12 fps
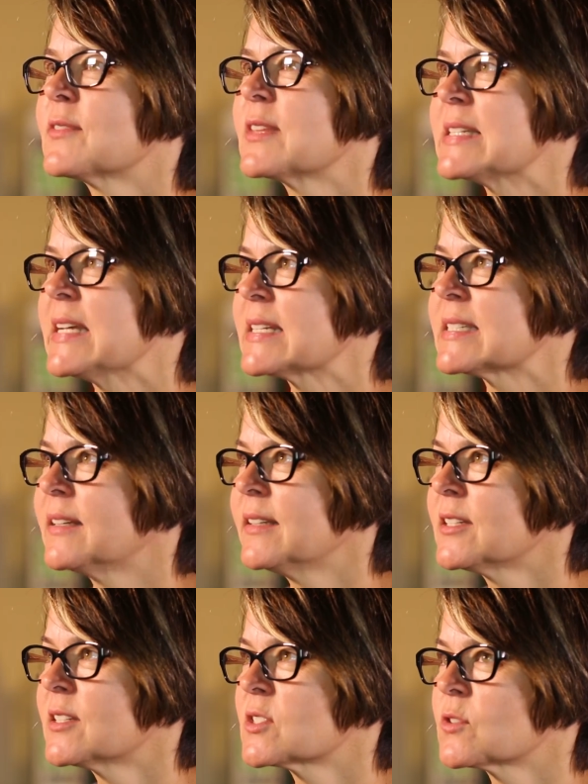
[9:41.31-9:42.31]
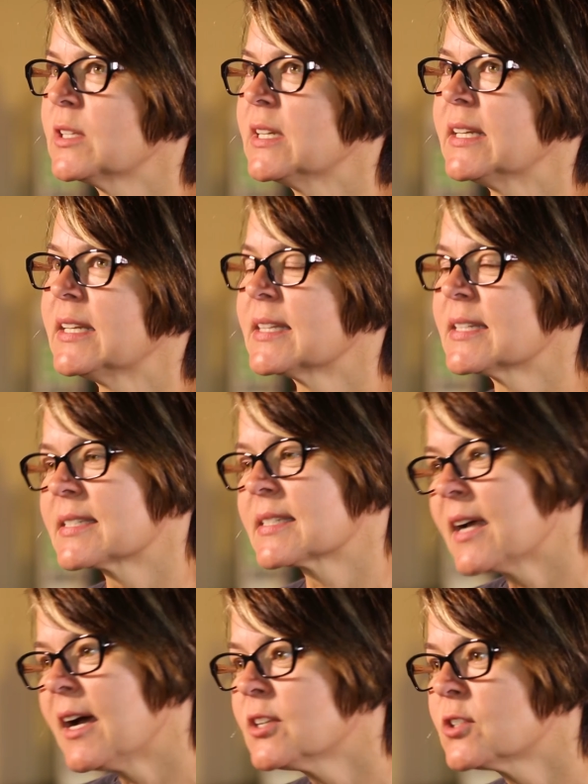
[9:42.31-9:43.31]
of the textile industry in this
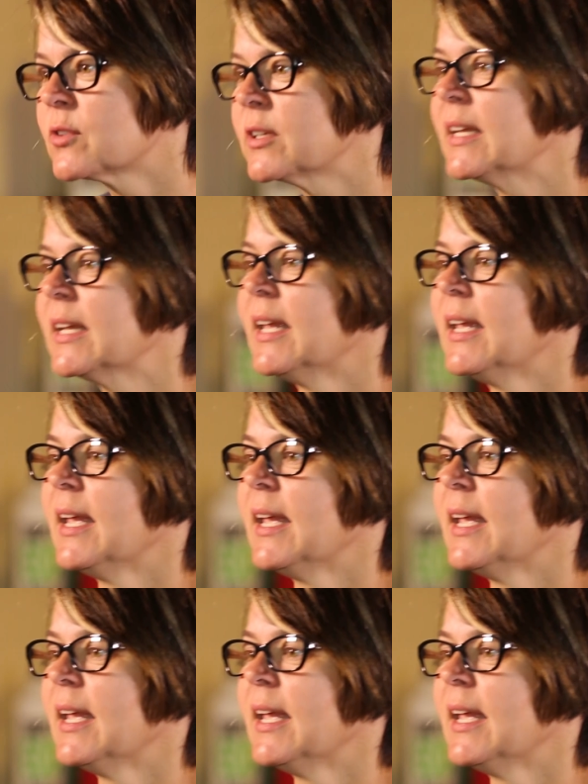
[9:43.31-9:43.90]
country